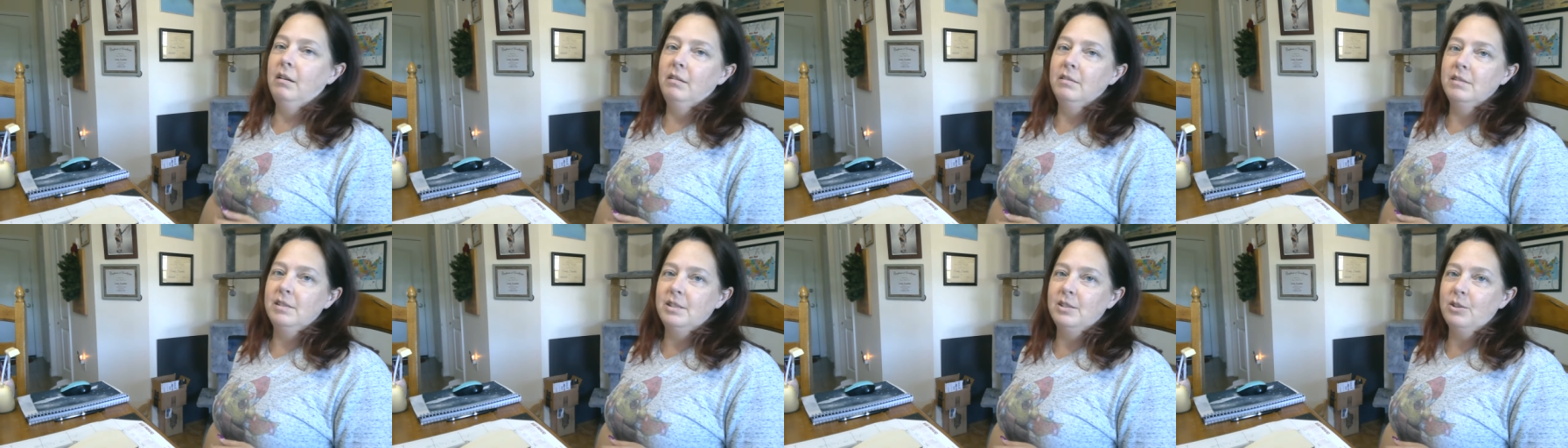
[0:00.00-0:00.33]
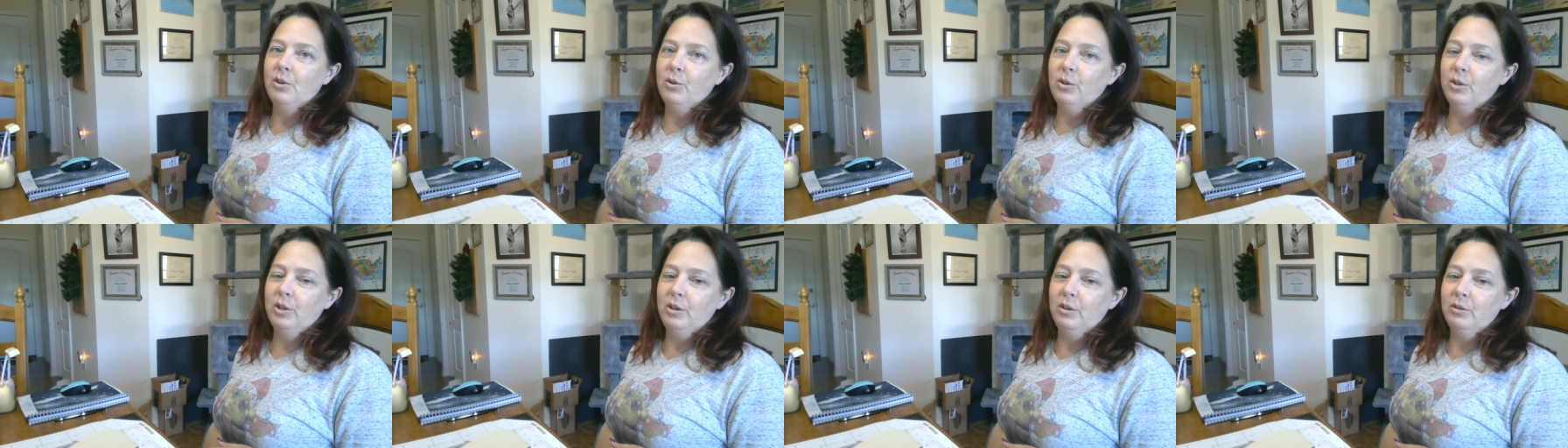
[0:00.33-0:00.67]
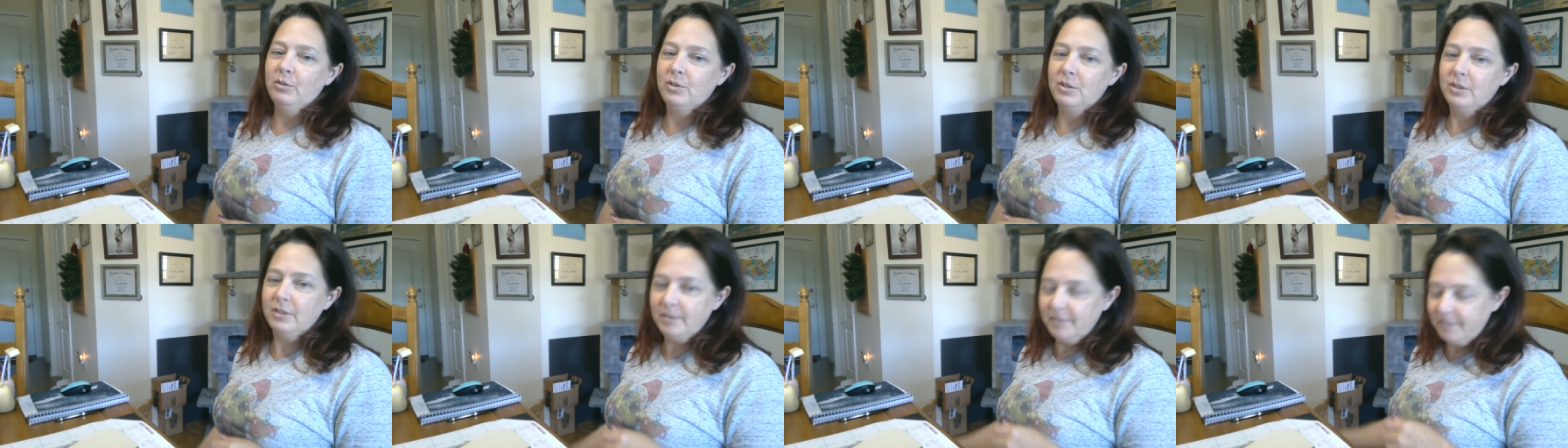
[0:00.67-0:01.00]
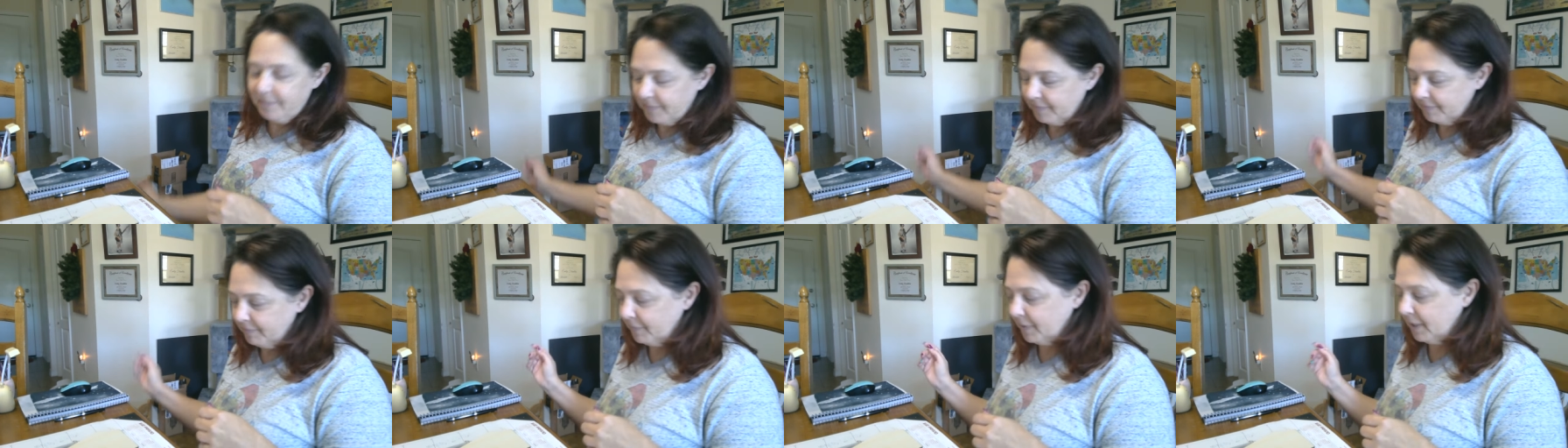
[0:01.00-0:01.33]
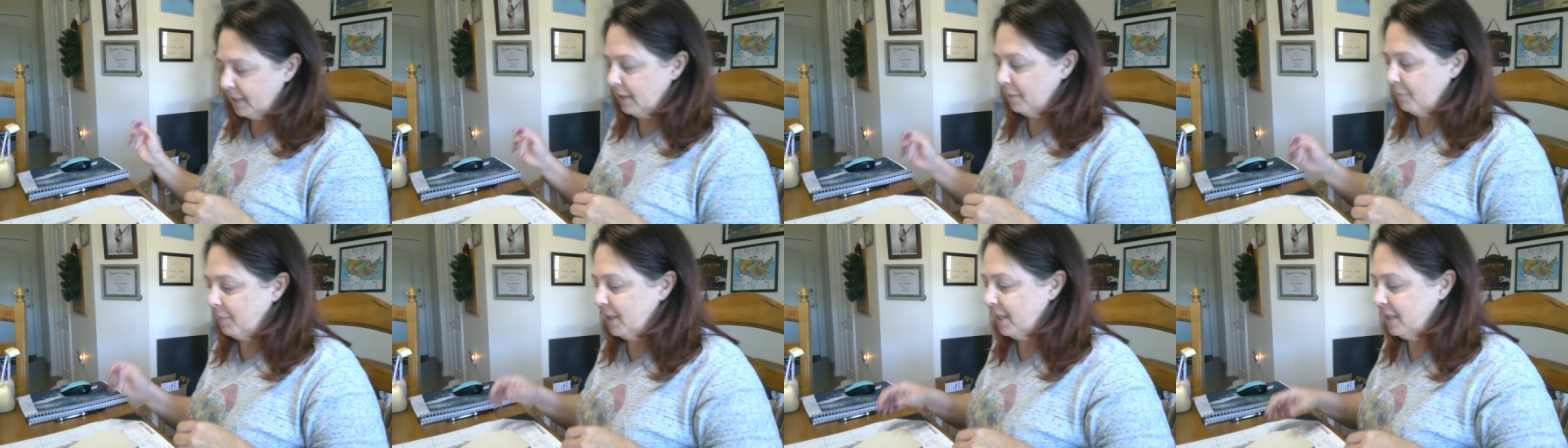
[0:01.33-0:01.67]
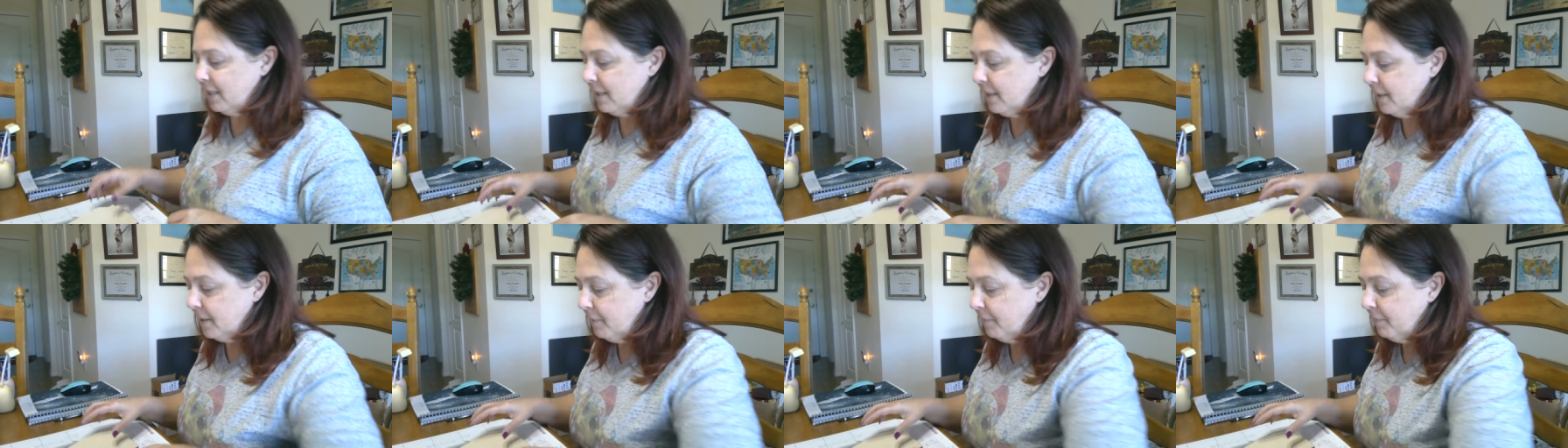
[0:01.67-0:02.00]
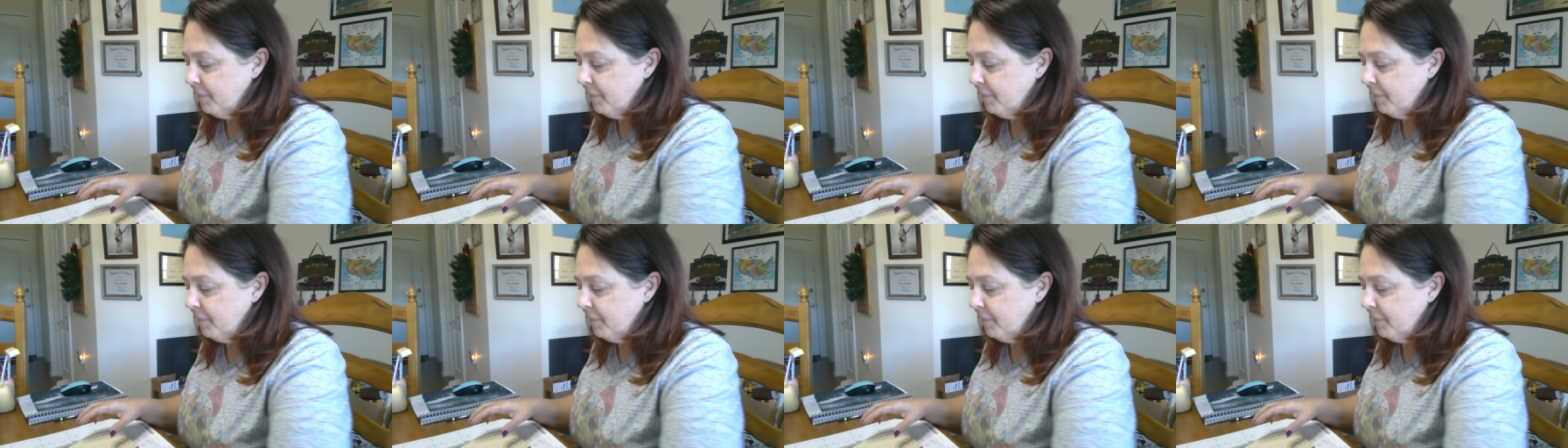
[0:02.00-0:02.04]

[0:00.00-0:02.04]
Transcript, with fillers: so close. But I missed.